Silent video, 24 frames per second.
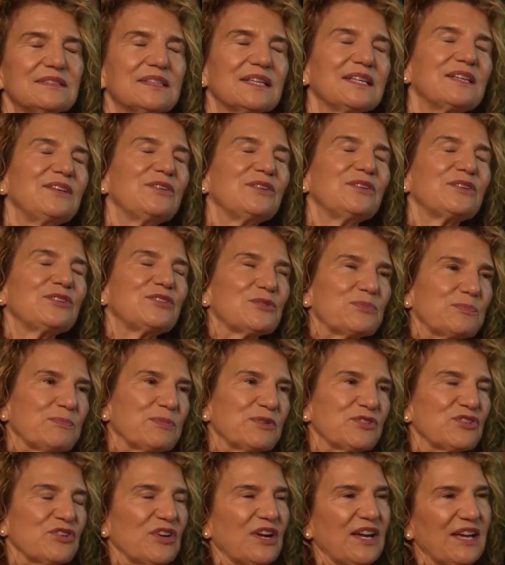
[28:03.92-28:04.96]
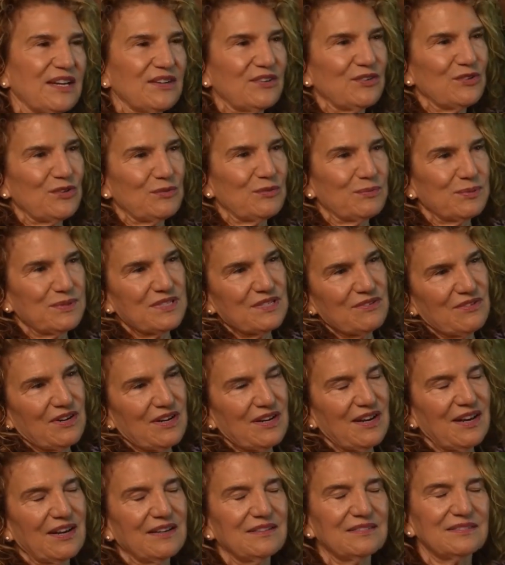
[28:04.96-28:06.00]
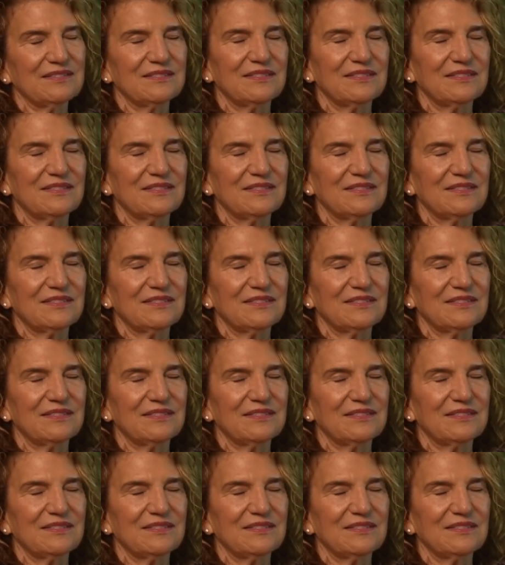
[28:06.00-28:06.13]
Like you could just put your hand on your pussy right now.